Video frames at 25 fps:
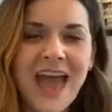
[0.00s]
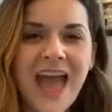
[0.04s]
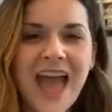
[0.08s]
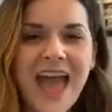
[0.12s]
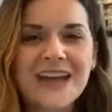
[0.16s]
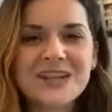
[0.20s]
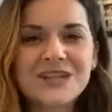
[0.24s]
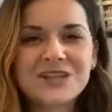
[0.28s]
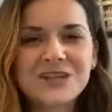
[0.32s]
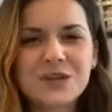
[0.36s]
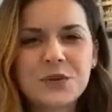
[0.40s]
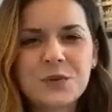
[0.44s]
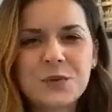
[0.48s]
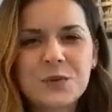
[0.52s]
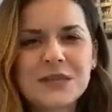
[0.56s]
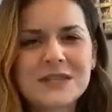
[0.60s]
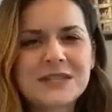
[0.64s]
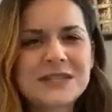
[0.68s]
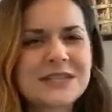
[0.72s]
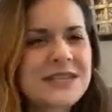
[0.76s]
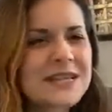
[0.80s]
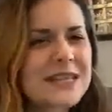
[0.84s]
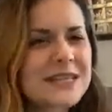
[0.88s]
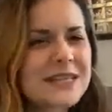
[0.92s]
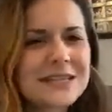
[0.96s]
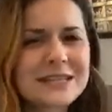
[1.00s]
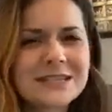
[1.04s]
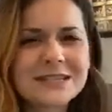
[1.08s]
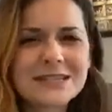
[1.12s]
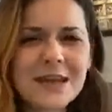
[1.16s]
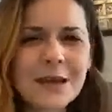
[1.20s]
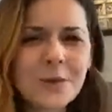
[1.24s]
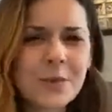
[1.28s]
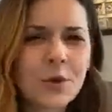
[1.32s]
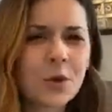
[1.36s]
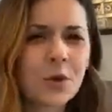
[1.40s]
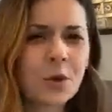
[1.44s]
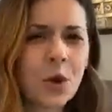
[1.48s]
And so we see that
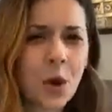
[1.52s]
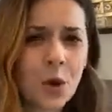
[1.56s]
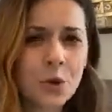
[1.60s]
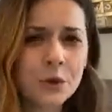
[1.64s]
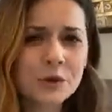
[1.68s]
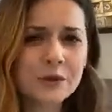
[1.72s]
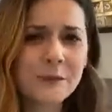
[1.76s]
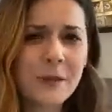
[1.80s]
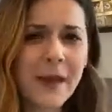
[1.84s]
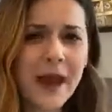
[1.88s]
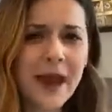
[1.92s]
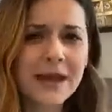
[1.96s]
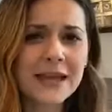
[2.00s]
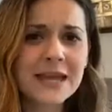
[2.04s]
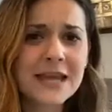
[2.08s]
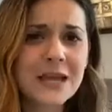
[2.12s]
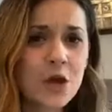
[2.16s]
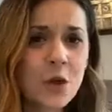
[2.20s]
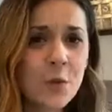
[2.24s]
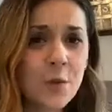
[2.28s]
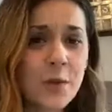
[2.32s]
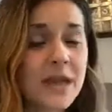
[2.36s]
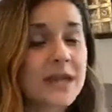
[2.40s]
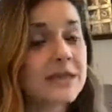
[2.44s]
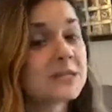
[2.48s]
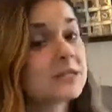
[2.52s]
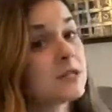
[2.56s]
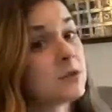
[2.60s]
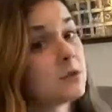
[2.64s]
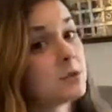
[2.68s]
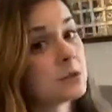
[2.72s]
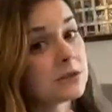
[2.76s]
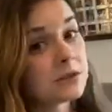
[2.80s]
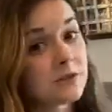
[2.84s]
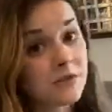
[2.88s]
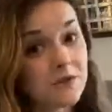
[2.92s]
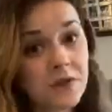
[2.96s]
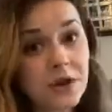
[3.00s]
Samuel goes back, he obeys. He
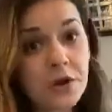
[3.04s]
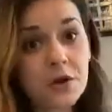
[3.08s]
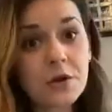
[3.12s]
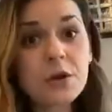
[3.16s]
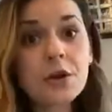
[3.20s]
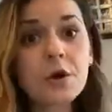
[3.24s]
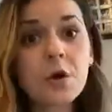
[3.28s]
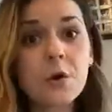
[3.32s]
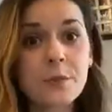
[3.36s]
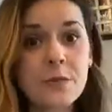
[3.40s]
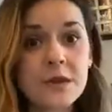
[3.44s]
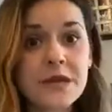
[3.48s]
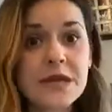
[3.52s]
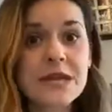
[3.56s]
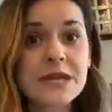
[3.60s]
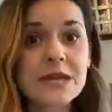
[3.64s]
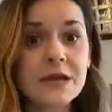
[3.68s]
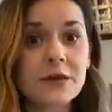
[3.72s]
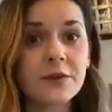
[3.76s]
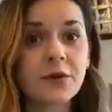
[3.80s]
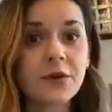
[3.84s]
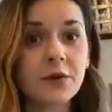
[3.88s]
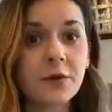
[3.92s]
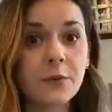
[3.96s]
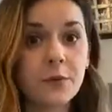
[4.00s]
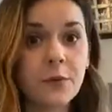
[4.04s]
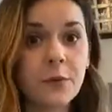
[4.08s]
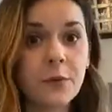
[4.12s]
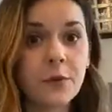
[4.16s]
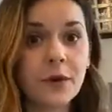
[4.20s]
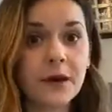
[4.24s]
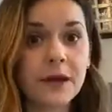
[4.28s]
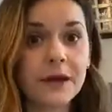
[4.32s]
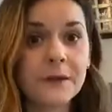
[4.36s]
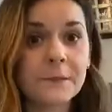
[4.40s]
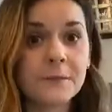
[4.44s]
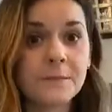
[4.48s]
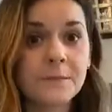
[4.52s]
was a very obedient little
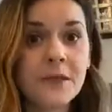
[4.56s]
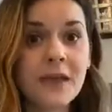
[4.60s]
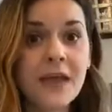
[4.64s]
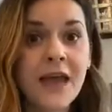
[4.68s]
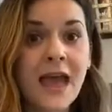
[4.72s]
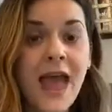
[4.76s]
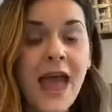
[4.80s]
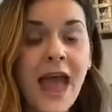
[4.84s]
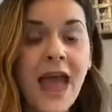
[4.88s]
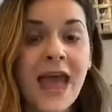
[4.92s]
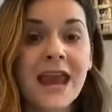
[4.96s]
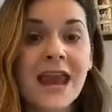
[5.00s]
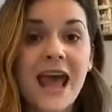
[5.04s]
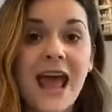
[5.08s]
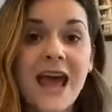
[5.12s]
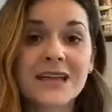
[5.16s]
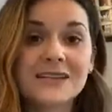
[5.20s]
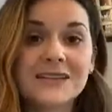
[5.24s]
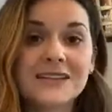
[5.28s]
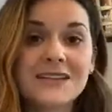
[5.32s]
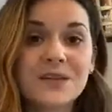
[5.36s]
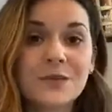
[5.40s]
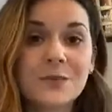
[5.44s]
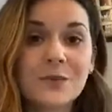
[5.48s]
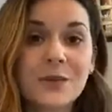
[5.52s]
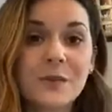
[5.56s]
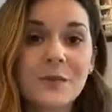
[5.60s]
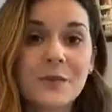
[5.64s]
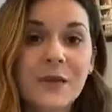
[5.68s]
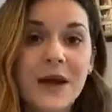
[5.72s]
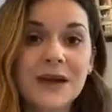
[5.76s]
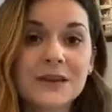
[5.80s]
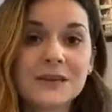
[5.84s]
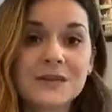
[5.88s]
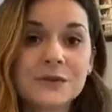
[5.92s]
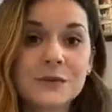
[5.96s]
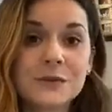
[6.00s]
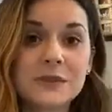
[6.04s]
boy. And as he went
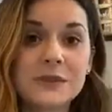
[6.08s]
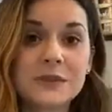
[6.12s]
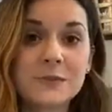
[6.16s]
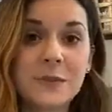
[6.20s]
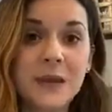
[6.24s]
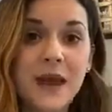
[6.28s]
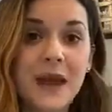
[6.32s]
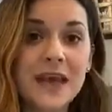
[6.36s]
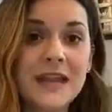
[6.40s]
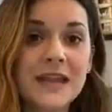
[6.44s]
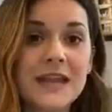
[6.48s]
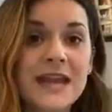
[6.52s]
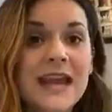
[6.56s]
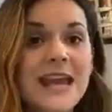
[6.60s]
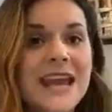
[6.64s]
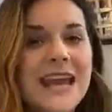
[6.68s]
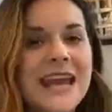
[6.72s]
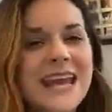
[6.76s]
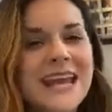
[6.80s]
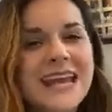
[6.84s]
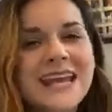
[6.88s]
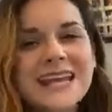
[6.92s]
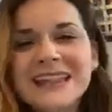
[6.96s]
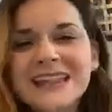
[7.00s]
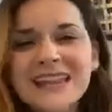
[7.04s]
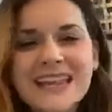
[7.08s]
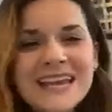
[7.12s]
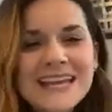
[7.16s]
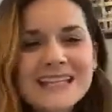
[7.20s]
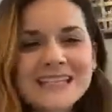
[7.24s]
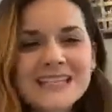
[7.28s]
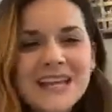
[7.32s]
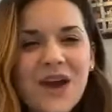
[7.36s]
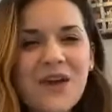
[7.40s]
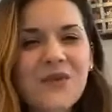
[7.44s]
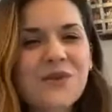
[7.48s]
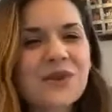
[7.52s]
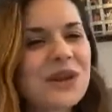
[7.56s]
back to his bed, he lay
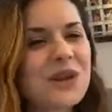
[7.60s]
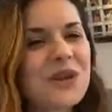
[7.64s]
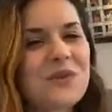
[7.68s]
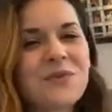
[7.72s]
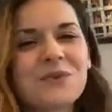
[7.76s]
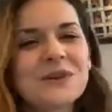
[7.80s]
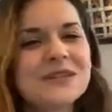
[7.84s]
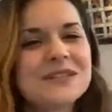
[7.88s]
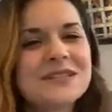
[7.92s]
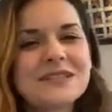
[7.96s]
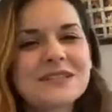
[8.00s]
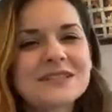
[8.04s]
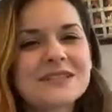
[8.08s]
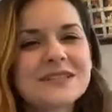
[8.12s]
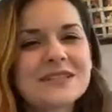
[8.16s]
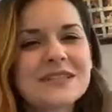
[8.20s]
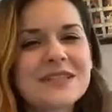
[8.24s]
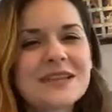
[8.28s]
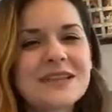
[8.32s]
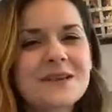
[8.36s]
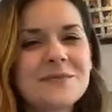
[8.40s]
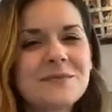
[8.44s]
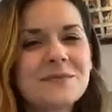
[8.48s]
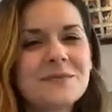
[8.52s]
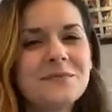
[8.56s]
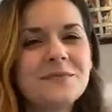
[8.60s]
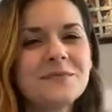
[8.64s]
down and he went to sleep.